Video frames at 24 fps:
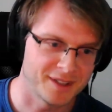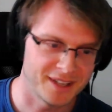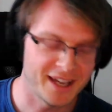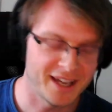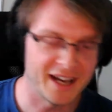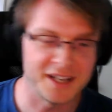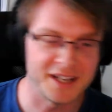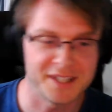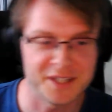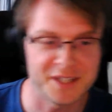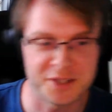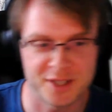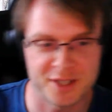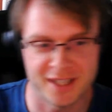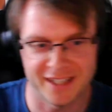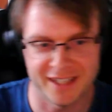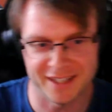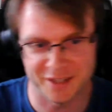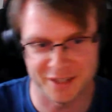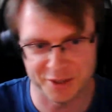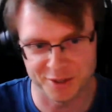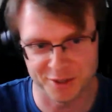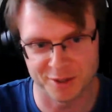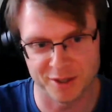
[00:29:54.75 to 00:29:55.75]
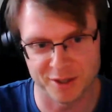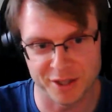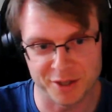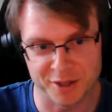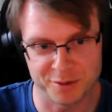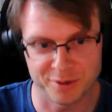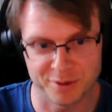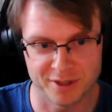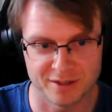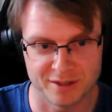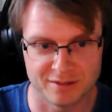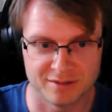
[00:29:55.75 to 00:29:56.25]
Yeah, essentially,
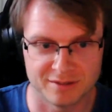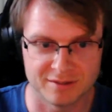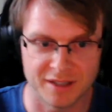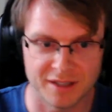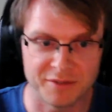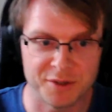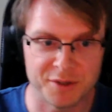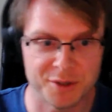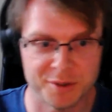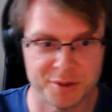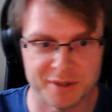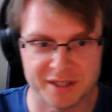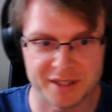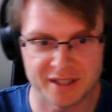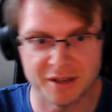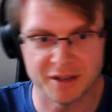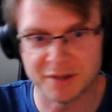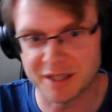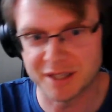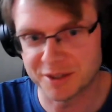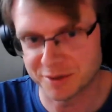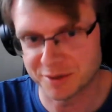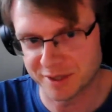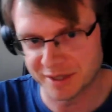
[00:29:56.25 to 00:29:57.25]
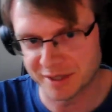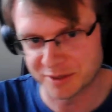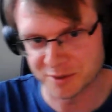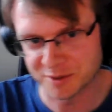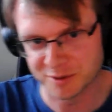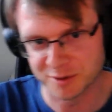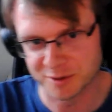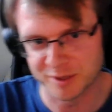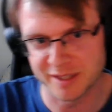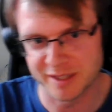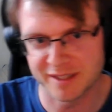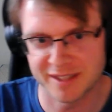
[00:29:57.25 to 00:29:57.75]
you can, if you do it slowly, you can
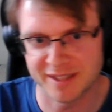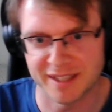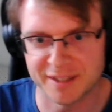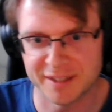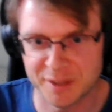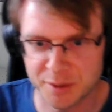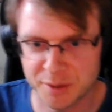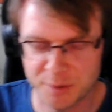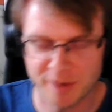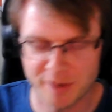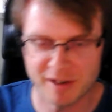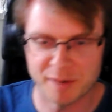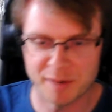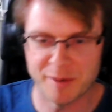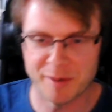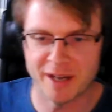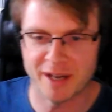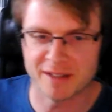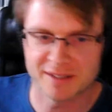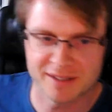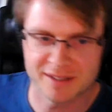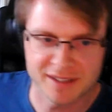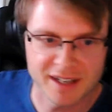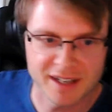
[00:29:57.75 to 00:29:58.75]
ignore all these things. Is where I'm at.